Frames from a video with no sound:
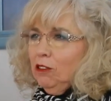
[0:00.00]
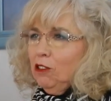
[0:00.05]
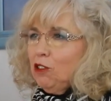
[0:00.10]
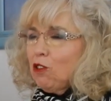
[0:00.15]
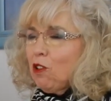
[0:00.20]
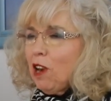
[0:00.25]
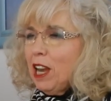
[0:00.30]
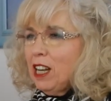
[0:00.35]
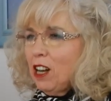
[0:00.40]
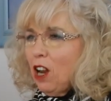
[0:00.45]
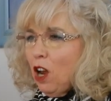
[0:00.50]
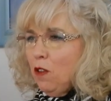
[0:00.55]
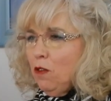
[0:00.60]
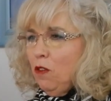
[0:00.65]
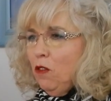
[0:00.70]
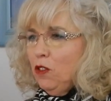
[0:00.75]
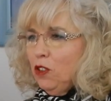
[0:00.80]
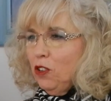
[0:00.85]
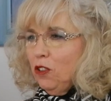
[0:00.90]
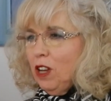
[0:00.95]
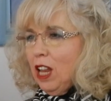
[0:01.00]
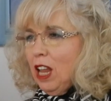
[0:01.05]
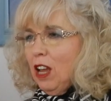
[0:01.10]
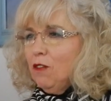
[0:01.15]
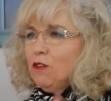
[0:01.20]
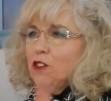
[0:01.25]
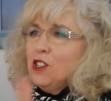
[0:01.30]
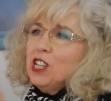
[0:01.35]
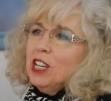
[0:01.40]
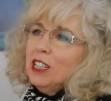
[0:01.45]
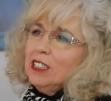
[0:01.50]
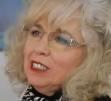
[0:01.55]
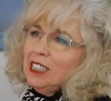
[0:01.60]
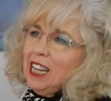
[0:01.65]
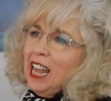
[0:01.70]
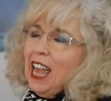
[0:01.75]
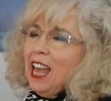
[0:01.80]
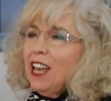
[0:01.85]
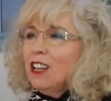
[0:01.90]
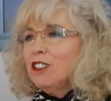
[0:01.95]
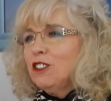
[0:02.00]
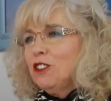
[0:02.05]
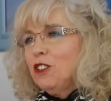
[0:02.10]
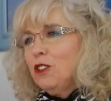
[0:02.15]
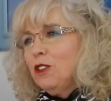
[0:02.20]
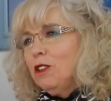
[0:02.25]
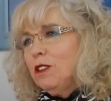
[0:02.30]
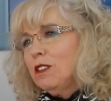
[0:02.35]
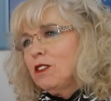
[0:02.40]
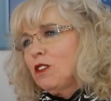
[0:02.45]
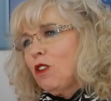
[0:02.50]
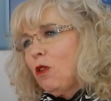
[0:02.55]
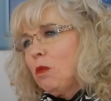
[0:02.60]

great overview now, just how to do this